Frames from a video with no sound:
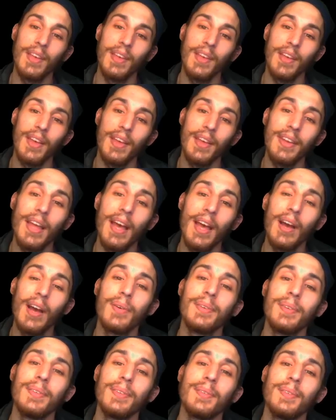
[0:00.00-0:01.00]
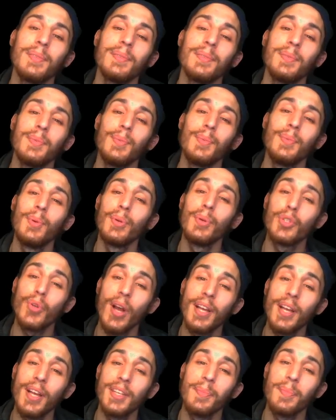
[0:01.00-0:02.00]
And now, we will try
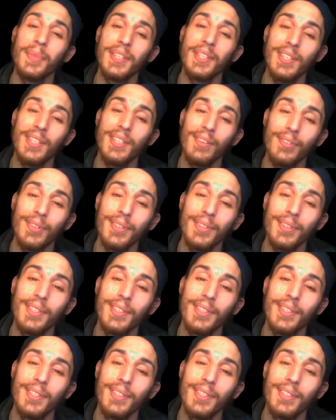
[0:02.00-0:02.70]
something different.